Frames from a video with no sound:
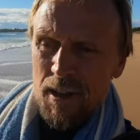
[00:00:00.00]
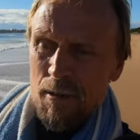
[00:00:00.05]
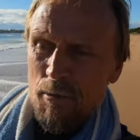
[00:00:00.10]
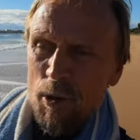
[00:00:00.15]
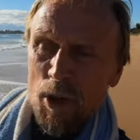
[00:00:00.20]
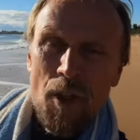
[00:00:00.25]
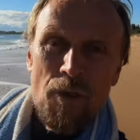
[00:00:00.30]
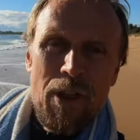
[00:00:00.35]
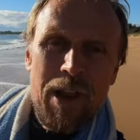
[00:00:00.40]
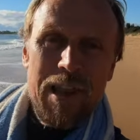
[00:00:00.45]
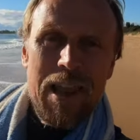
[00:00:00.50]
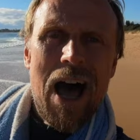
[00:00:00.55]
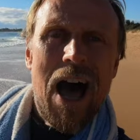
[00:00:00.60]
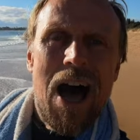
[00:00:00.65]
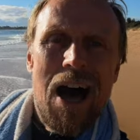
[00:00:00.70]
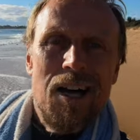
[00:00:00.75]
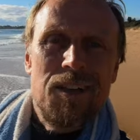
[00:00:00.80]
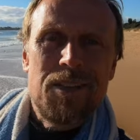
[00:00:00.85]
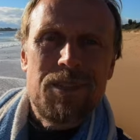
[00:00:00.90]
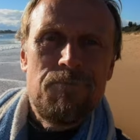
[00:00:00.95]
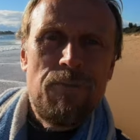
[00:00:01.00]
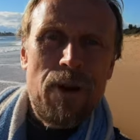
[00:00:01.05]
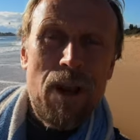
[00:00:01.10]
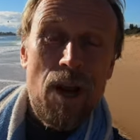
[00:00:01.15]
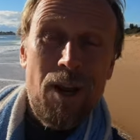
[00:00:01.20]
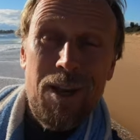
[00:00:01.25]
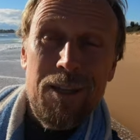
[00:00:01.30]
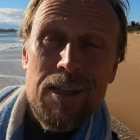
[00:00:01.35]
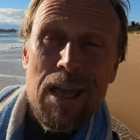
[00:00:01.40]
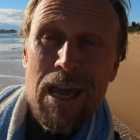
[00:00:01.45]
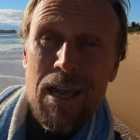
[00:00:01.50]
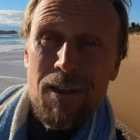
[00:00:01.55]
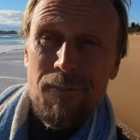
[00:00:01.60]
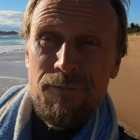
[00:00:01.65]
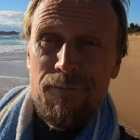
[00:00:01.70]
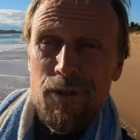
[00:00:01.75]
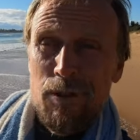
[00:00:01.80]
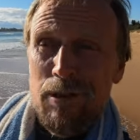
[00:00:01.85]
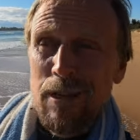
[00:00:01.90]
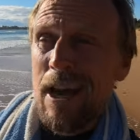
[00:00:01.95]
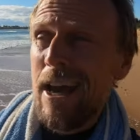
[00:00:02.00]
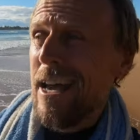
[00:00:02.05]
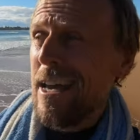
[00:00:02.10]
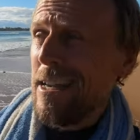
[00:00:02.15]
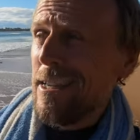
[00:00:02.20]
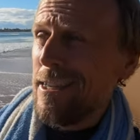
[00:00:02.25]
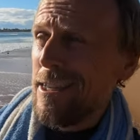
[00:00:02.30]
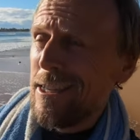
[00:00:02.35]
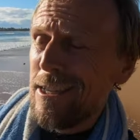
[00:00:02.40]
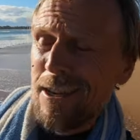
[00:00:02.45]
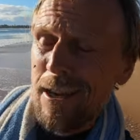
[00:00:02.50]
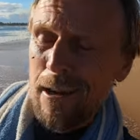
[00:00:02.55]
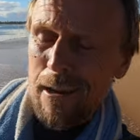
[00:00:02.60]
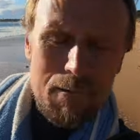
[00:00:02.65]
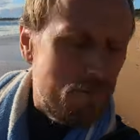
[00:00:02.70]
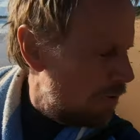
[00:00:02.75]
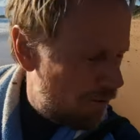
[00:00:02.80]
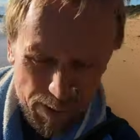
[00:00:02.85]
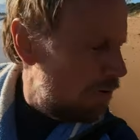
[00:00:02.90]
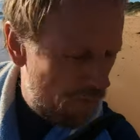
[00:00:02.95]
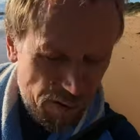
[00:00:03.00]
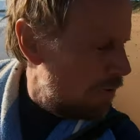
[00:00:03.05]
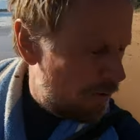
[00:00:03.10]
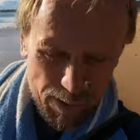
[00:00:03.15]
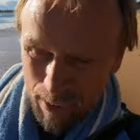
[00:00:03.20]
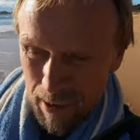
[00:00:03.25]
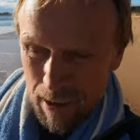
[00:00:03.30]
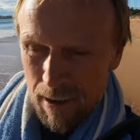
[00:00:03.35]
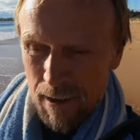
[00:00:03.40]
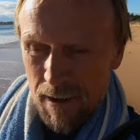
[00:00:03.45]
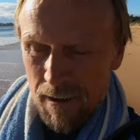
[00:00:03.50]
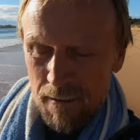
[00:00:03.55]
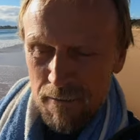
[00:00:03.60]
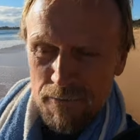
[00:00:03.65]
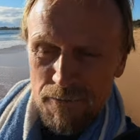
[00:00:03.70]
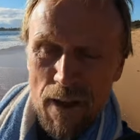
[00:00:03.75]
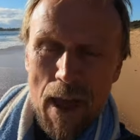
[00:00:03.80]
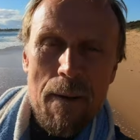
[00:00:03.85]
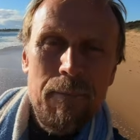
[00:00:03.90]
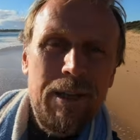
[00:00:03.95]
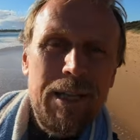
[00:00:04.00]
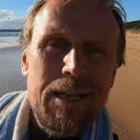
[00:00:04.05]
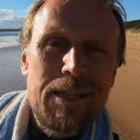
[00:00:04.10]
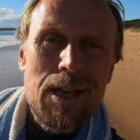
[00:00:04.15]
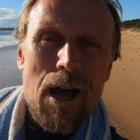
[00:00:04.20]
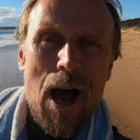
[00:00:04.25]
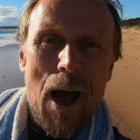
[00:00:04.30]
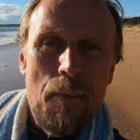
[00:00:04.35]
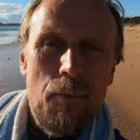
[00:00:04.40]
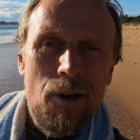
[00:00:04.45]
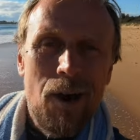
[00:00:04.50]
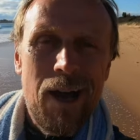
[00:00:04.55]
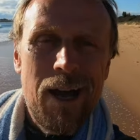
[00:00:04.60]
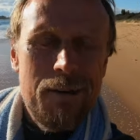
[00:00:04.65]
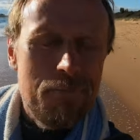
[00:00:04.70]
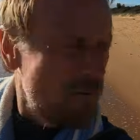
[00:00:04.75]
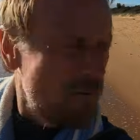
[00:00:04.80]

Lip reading: well, not the last, but I gotta take a few days family time, right?